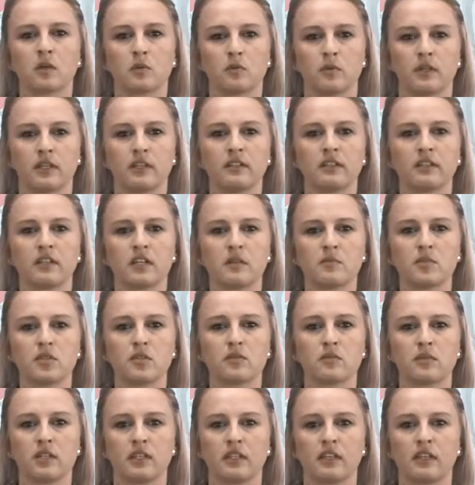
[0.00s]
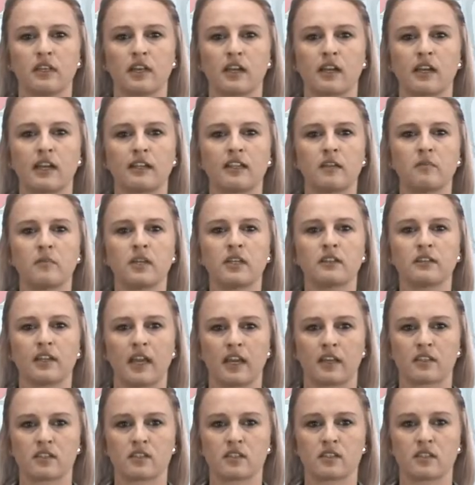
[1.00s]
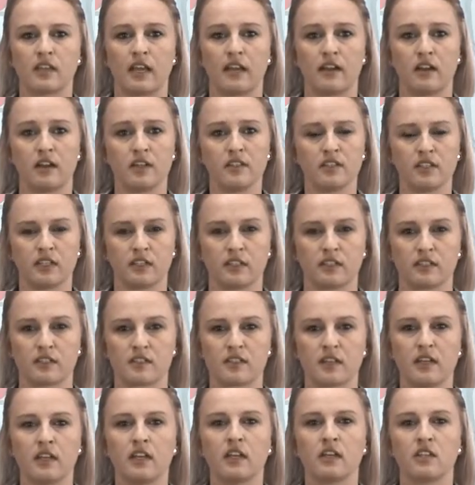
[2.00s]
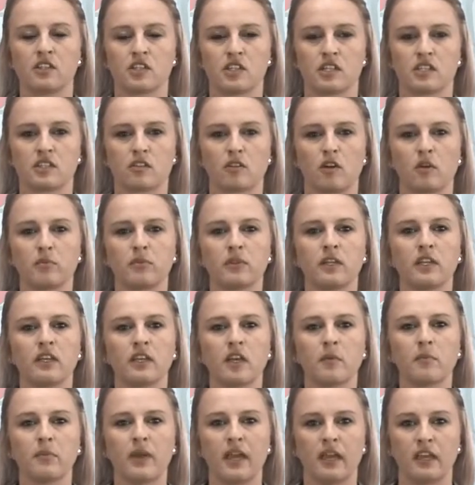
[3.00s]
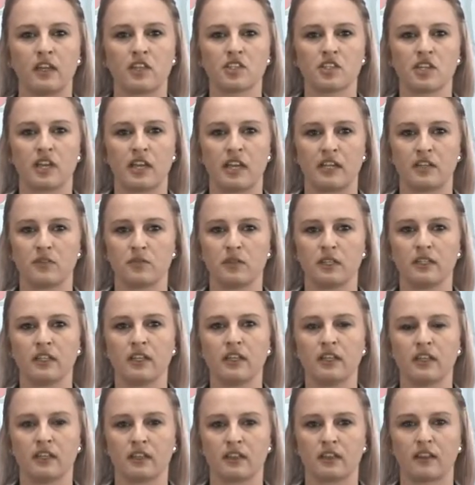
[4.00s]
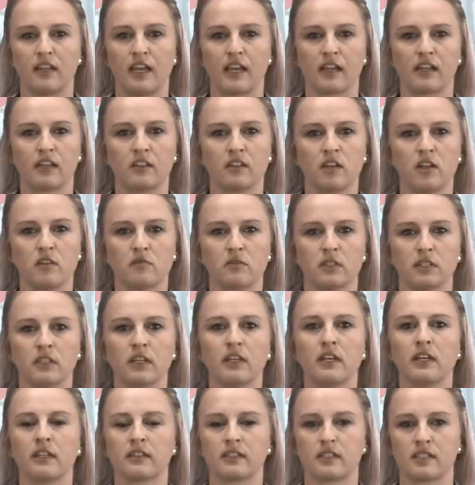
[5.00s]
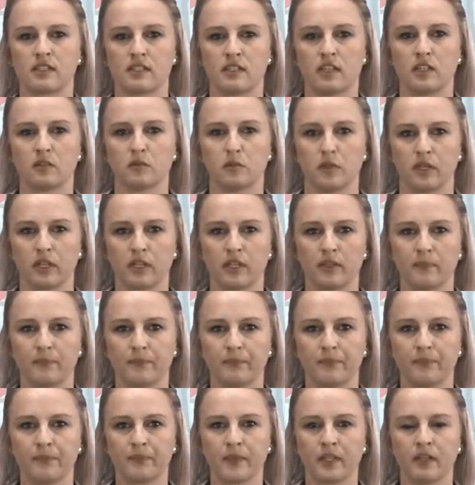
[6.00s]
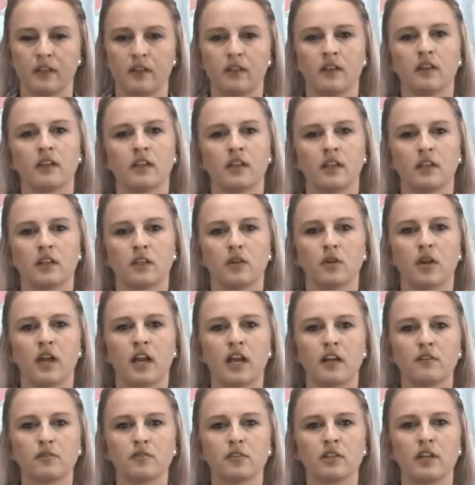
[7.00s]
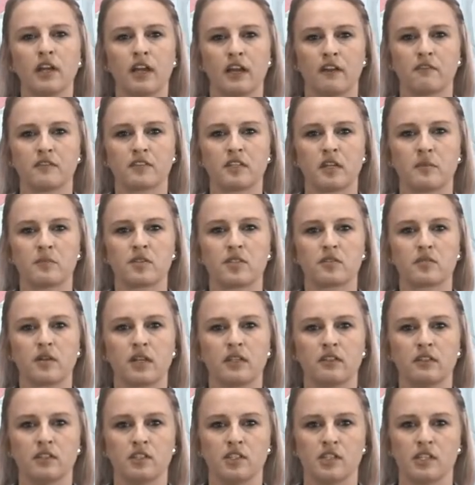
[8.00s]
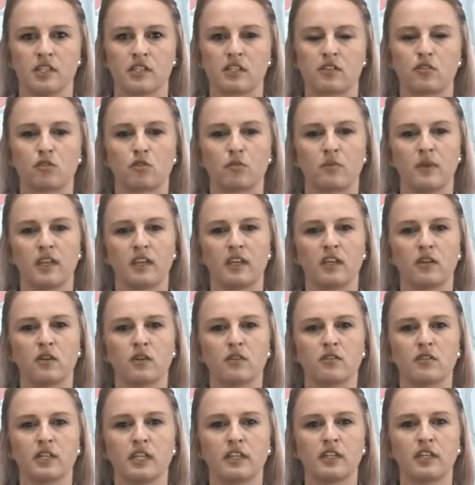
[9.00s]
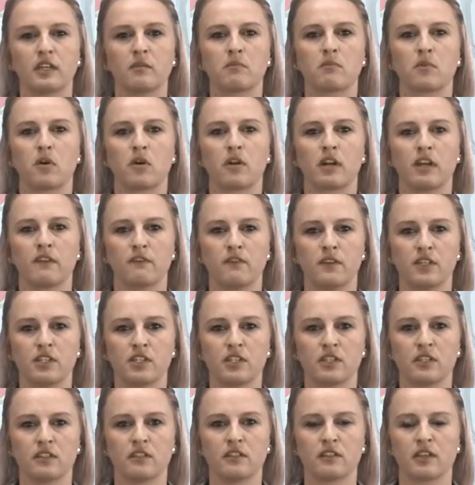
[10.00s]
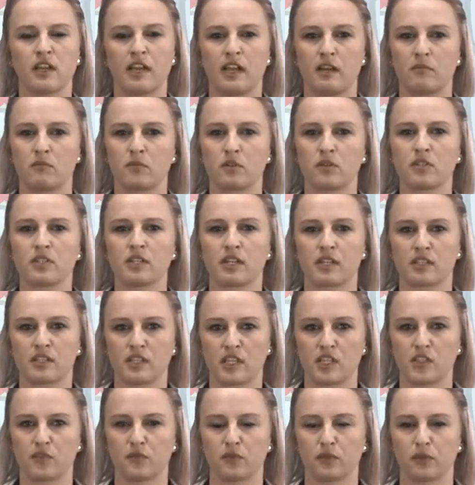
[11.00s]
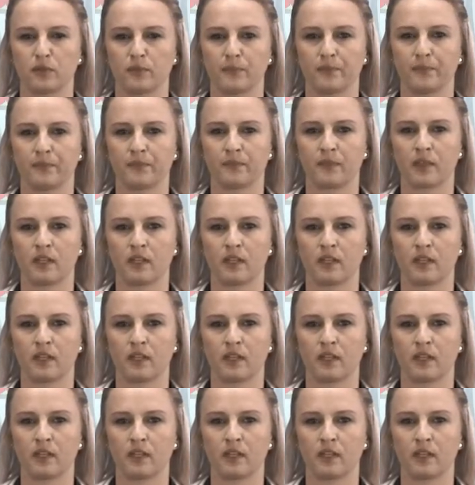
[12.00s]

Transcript: When it comes to reading academic texts and articles, just opening a page and reading it like a novel does not work. You have to have some strategies to make your reading more efficient and more successful.